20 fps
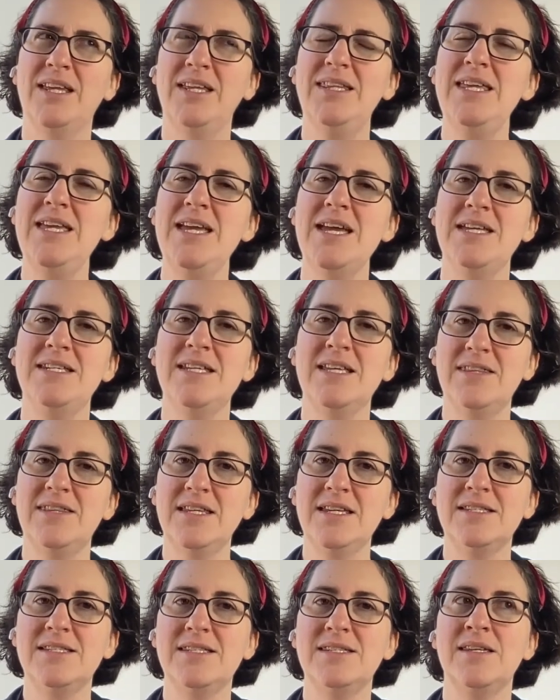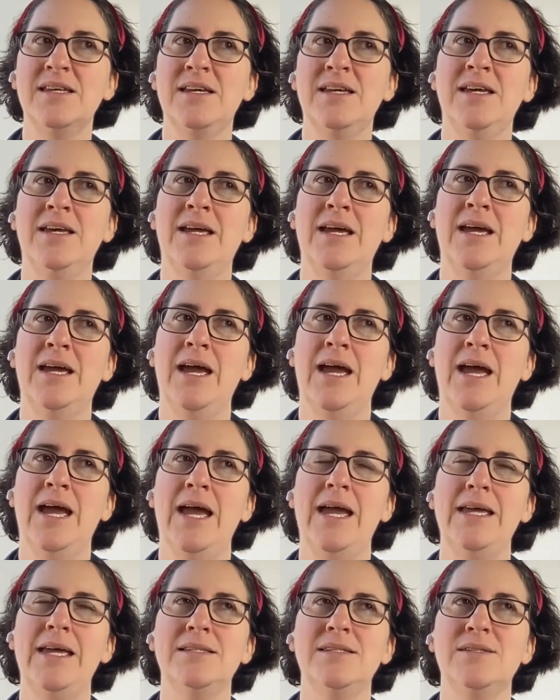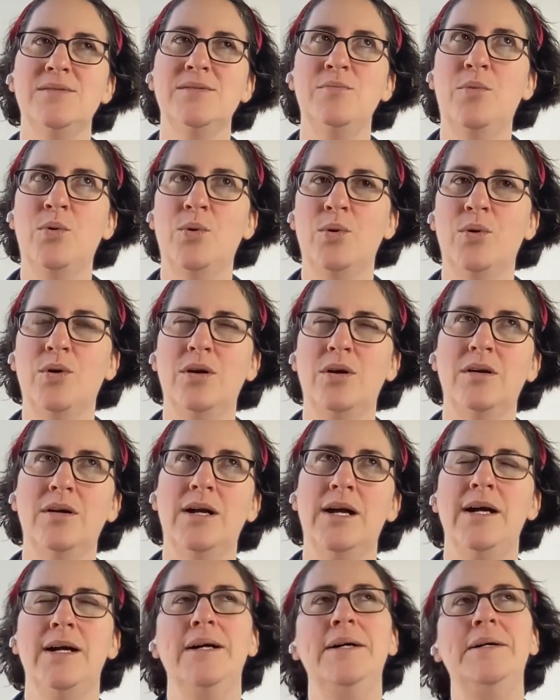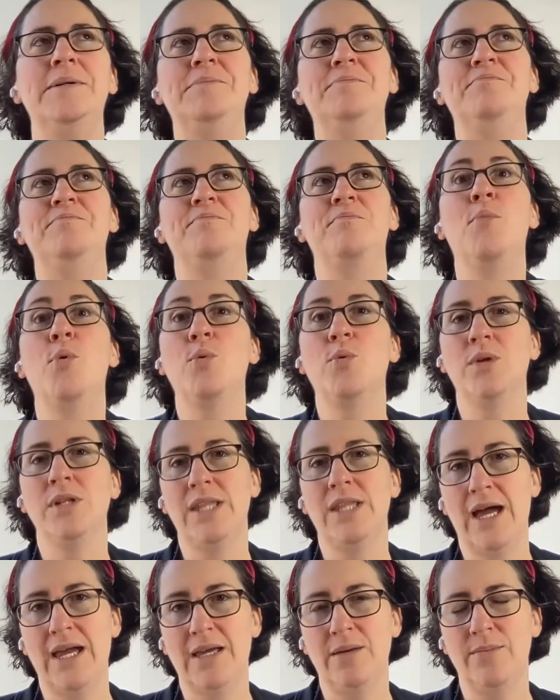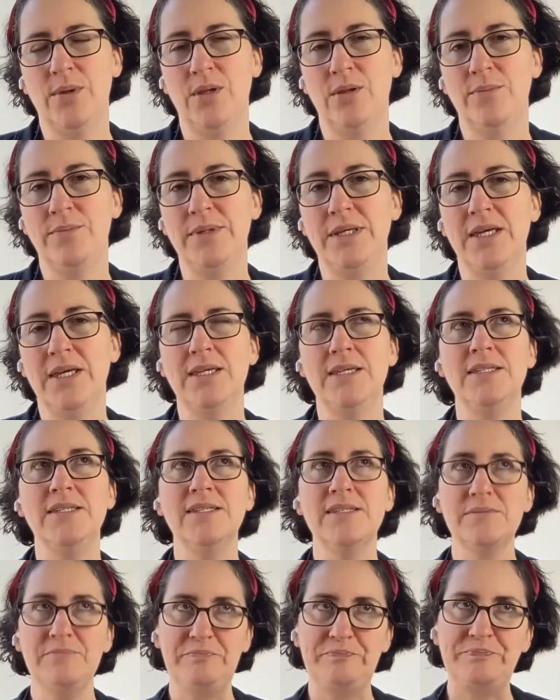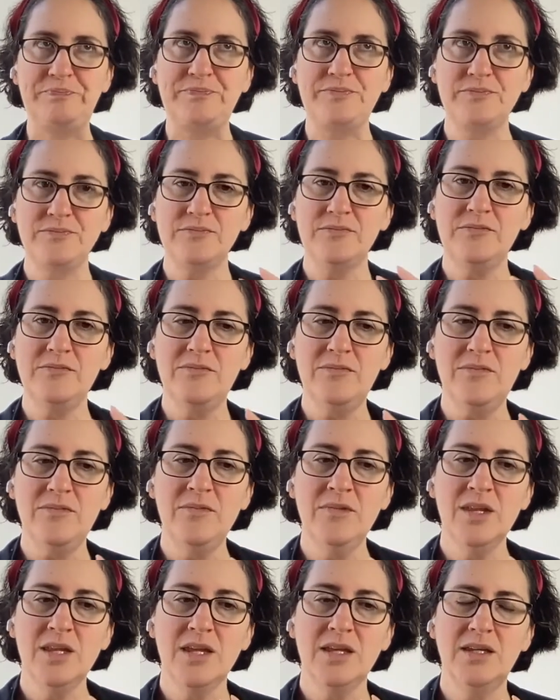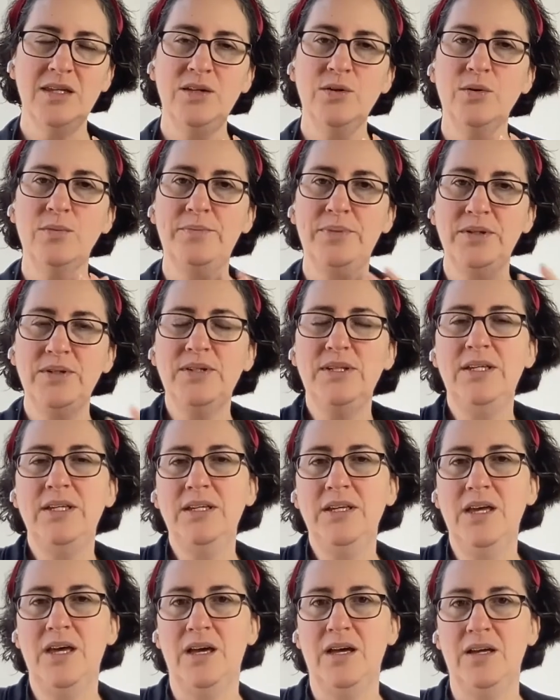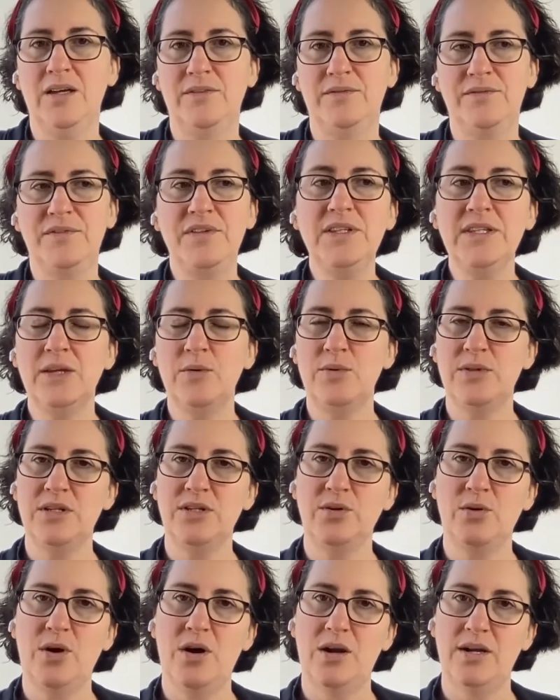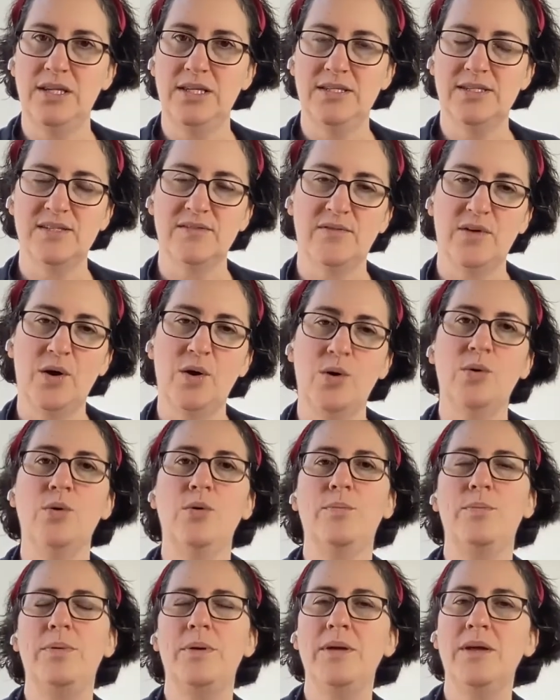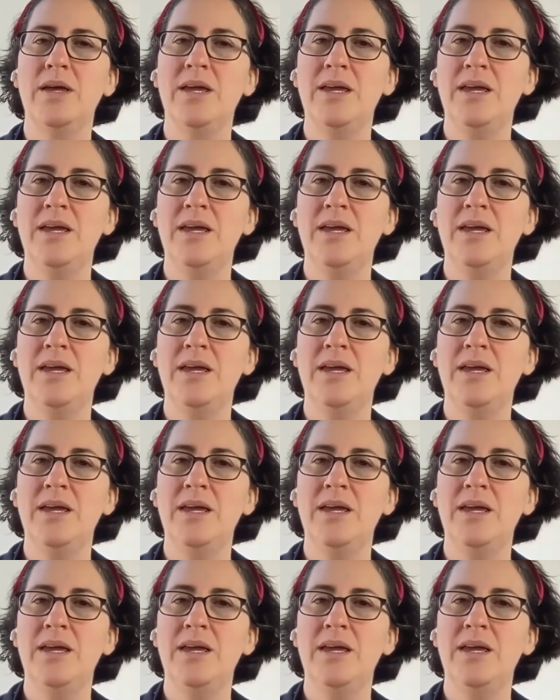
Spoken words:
in the end, I think it's more reliable, because you're building a feeling within your audience of hope